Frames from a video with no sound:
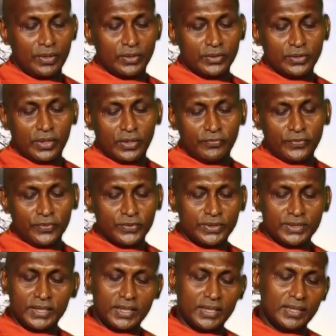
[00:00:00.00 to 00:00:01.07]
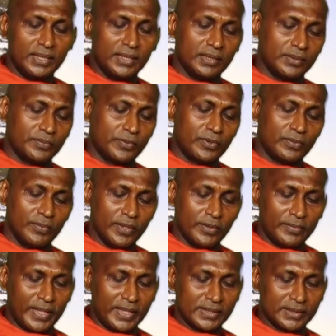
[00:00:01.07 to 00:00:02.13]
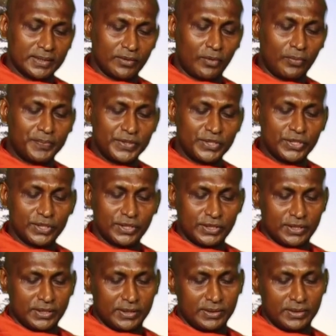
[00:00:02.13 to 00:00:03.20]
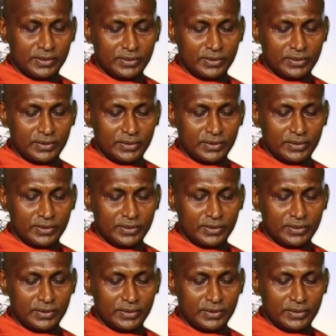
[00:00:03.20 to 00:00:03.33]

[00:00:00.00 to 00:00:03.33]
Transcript: So if you see the problem as an opportunity